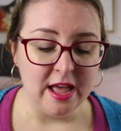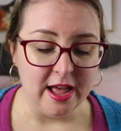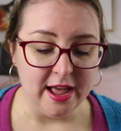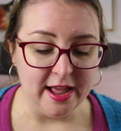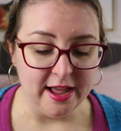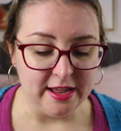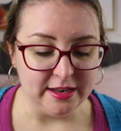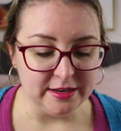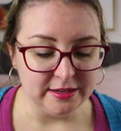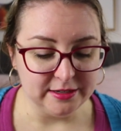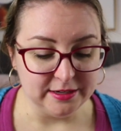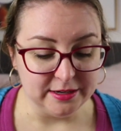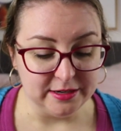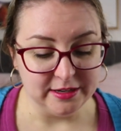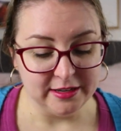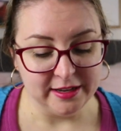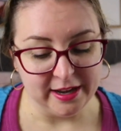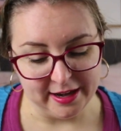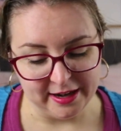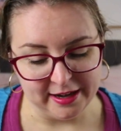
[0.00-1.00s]
And
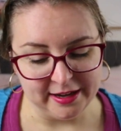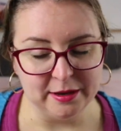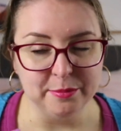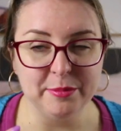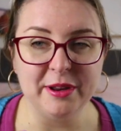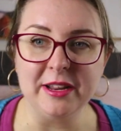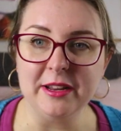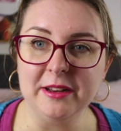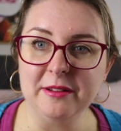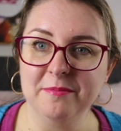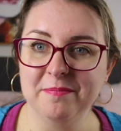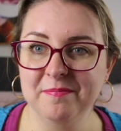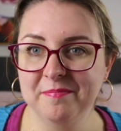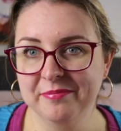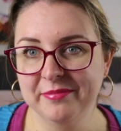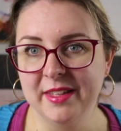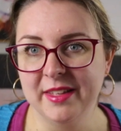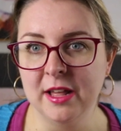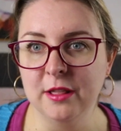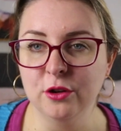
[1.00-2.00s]
it can be
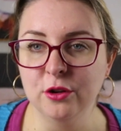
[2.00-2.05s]
a